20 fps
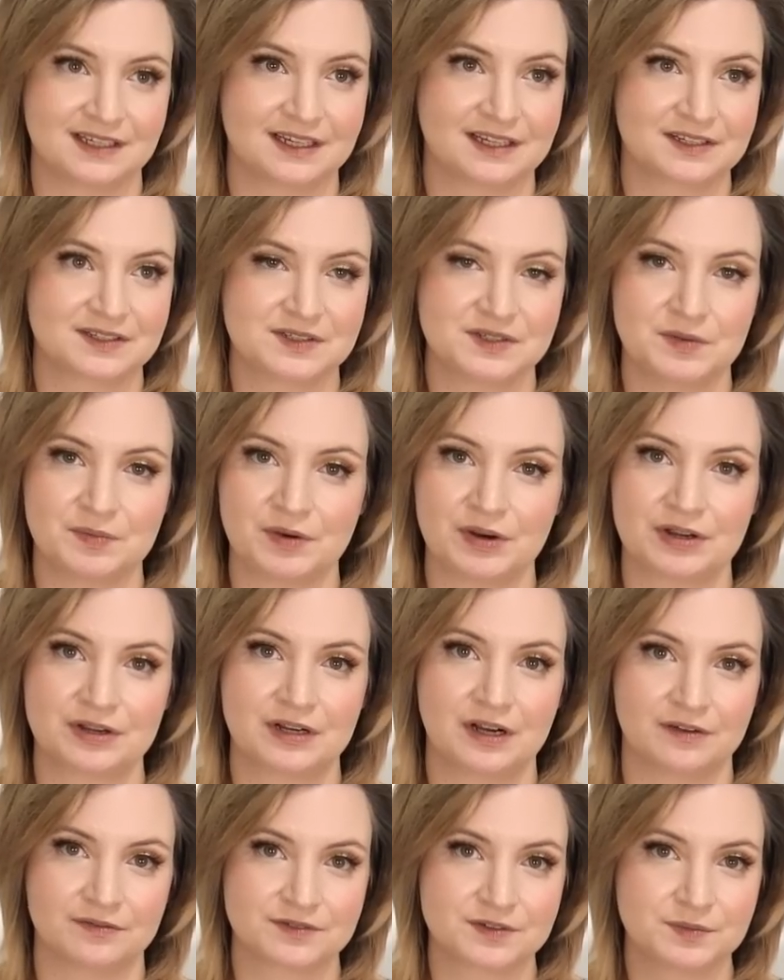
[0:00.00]
like super
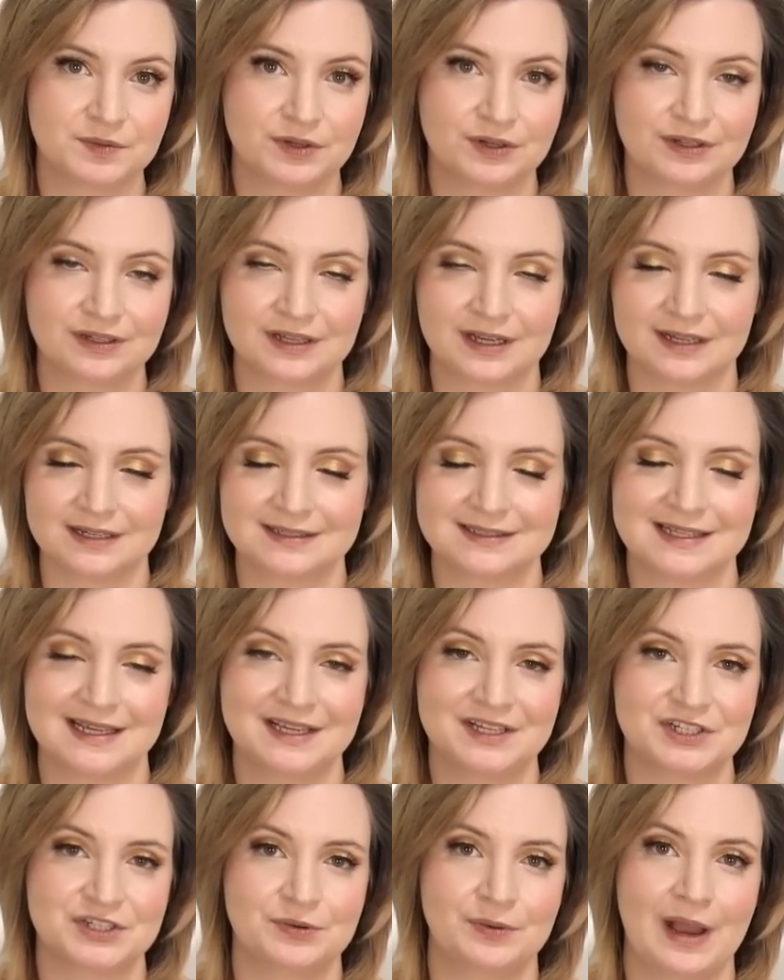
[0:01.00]
uncomfortable. It kind of
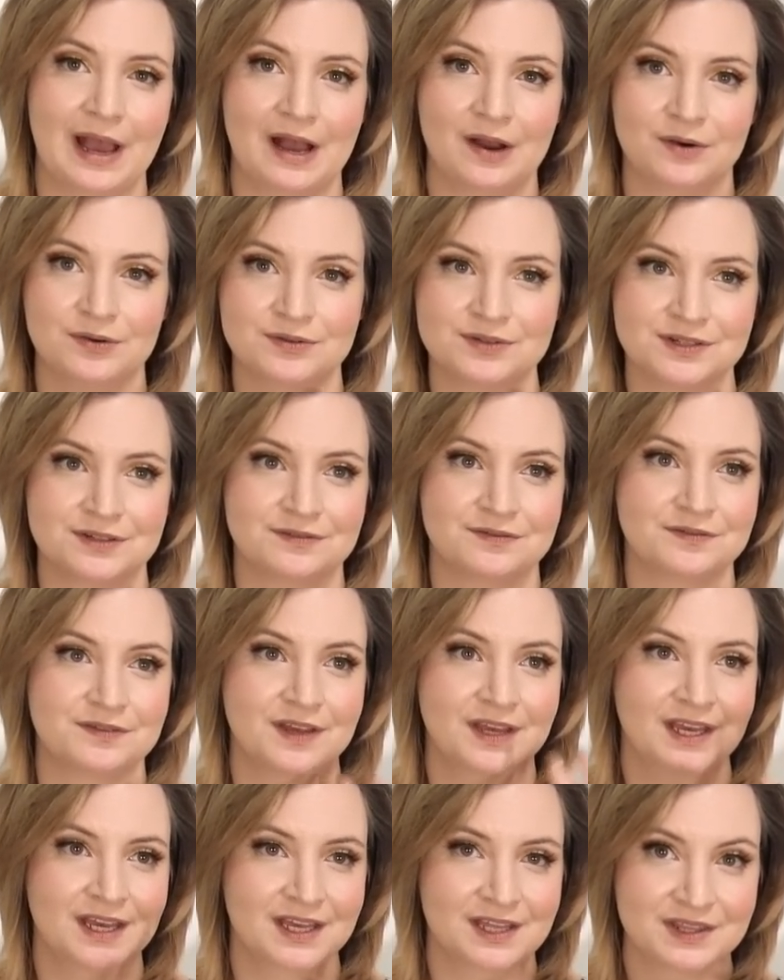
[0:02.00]
takes you out of
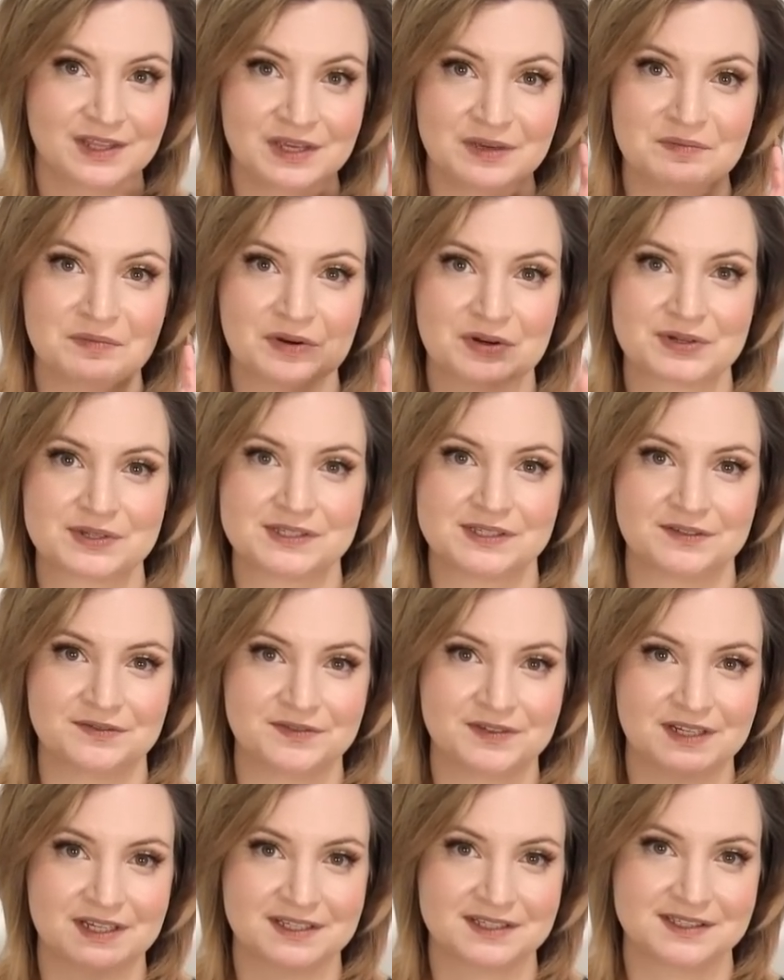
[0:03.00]
the
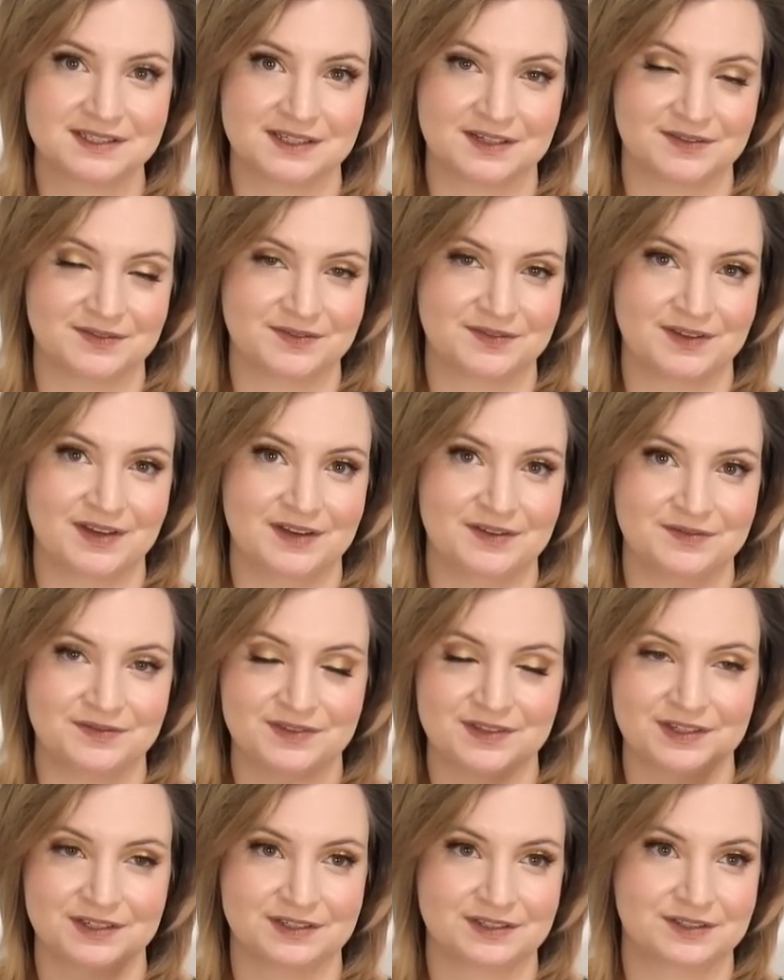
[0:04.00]
immersiveness of,
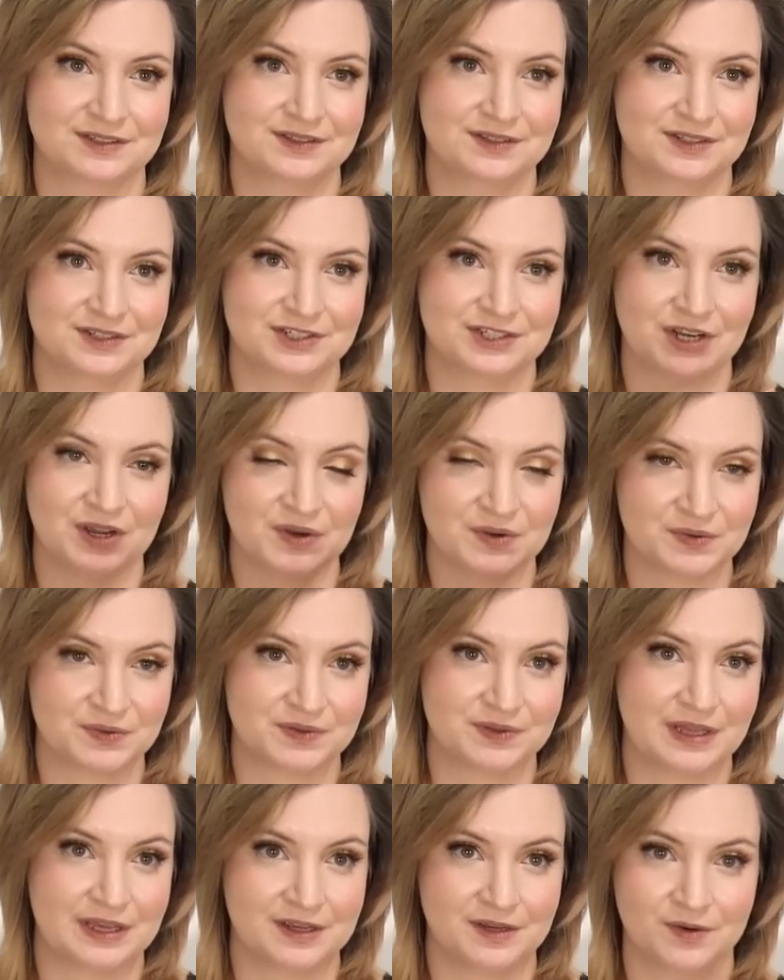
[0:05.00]
of the, the show
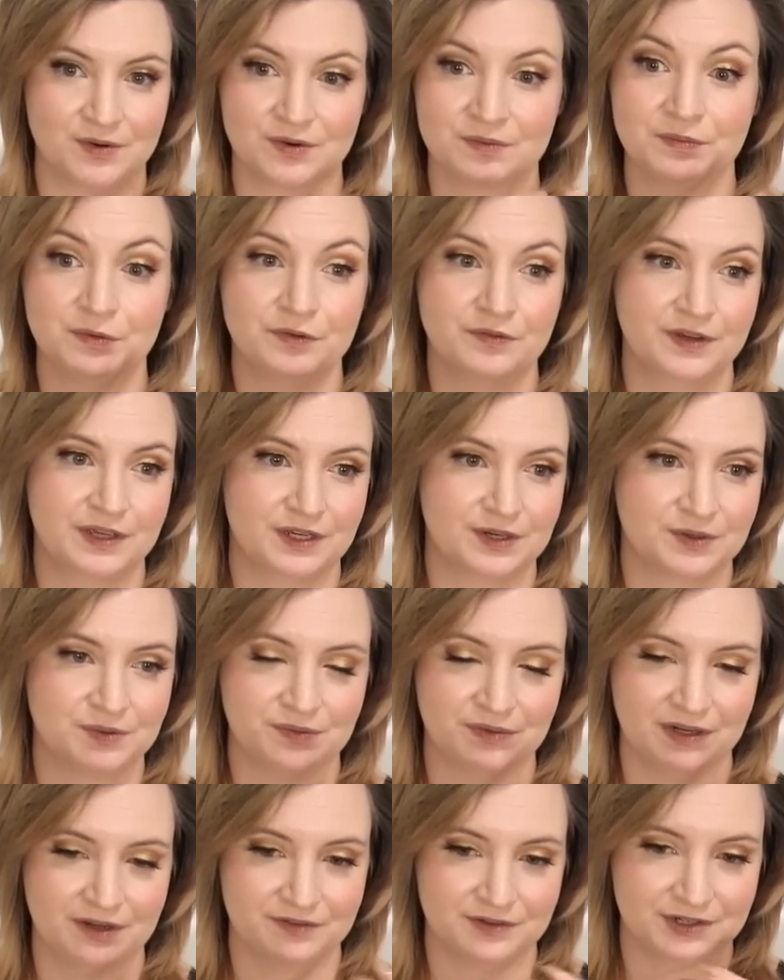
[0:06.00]
that, or movie or
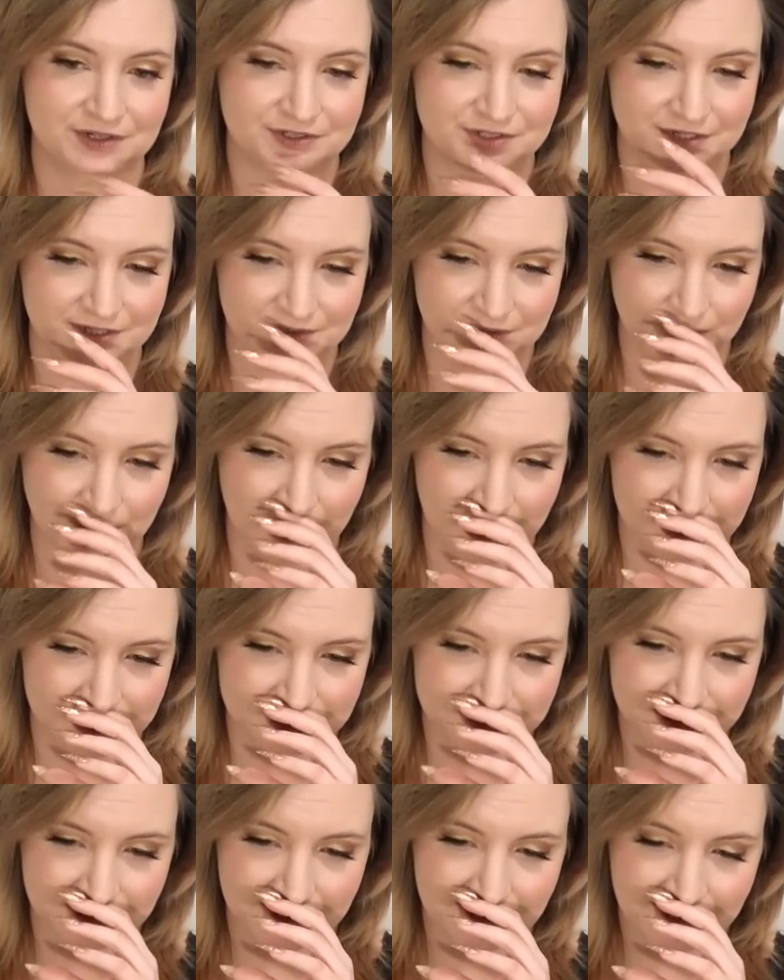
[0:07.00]
whatever you're trying to
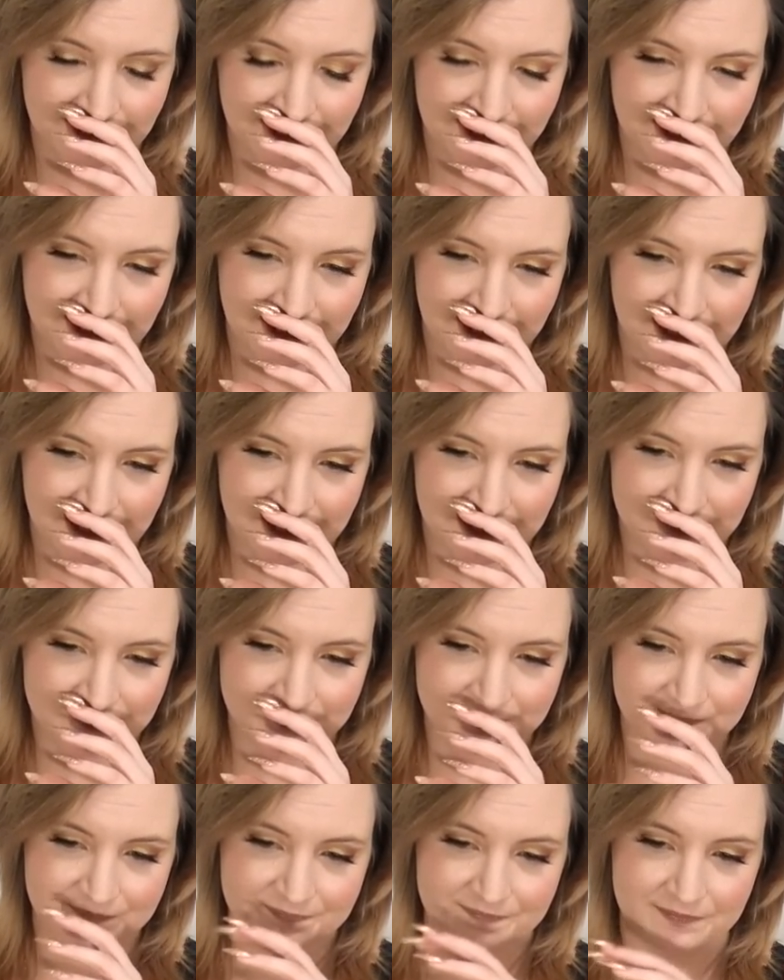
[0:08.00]
watch.
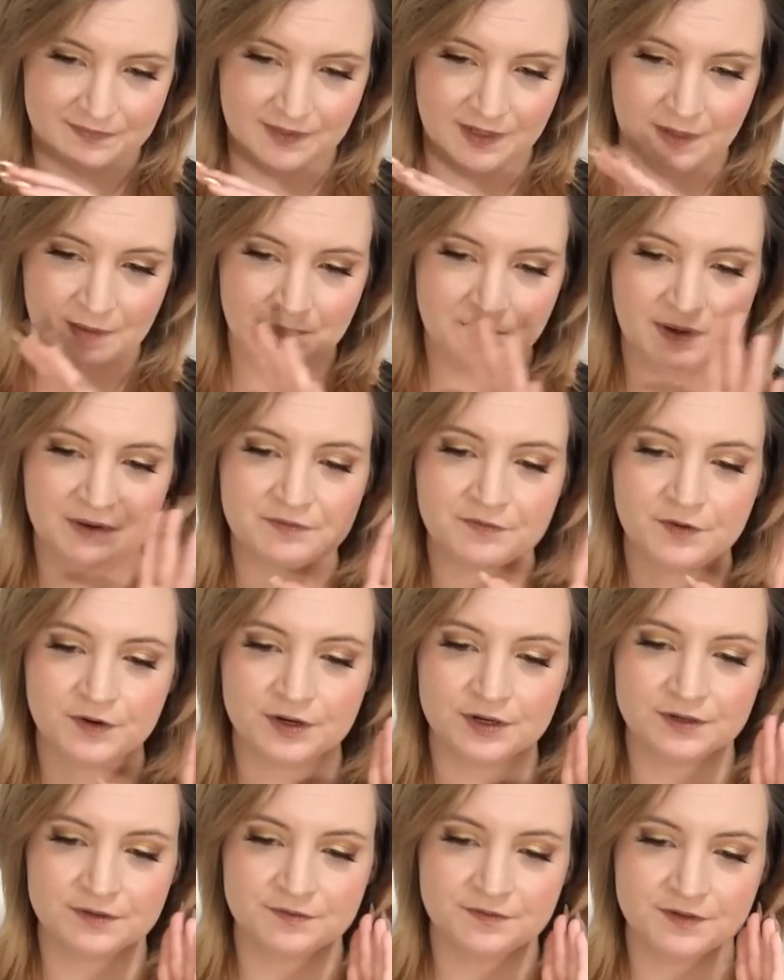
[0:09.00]
Um, but
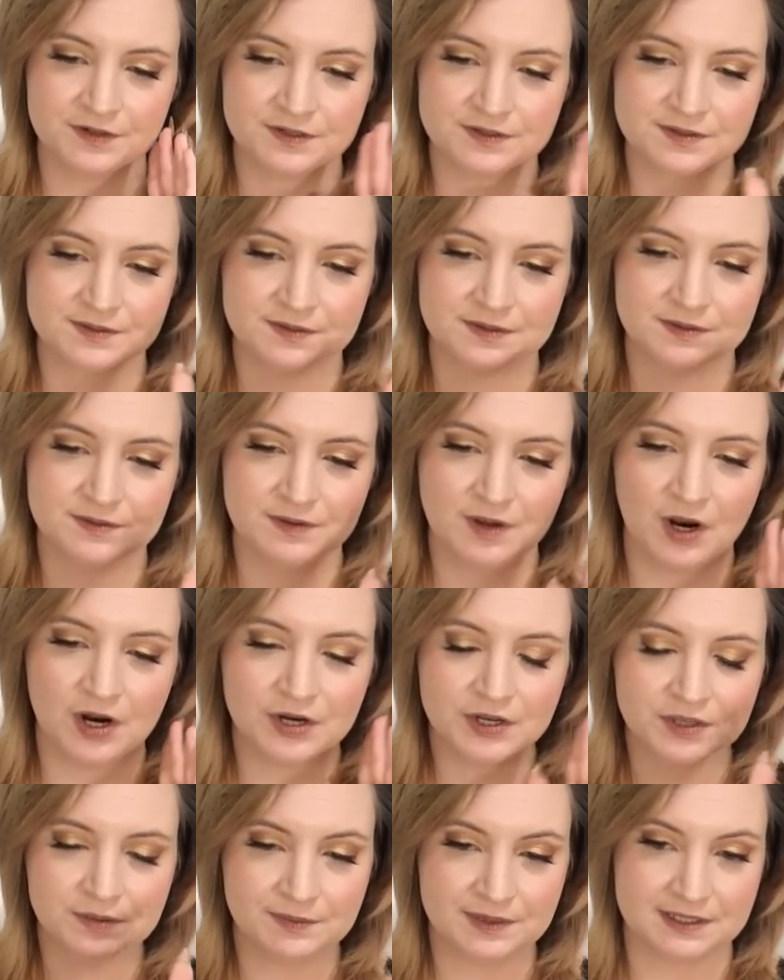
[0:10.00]
for, for
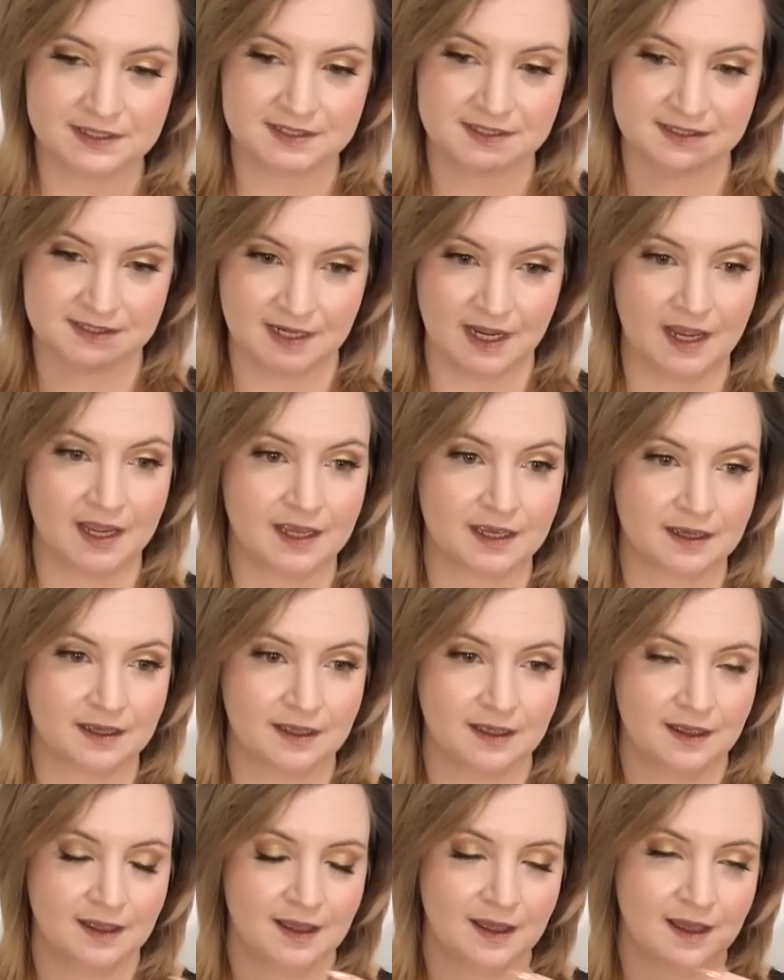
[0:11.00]
argument's sake,